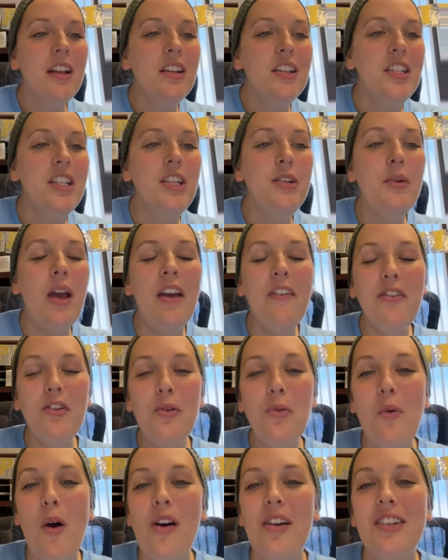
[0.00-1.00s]
Do you
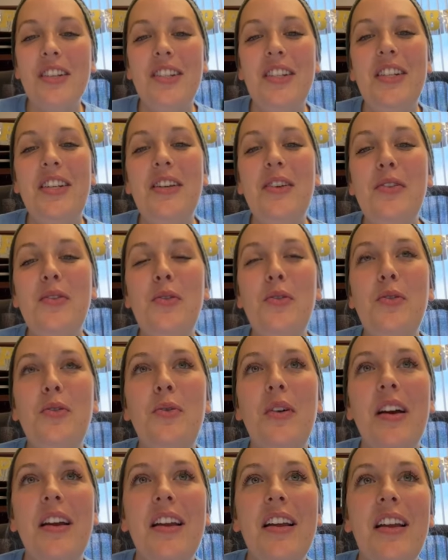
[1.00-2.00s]
ever want
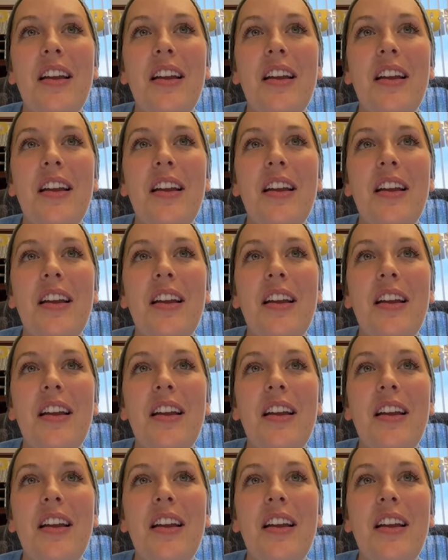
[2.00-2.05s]
to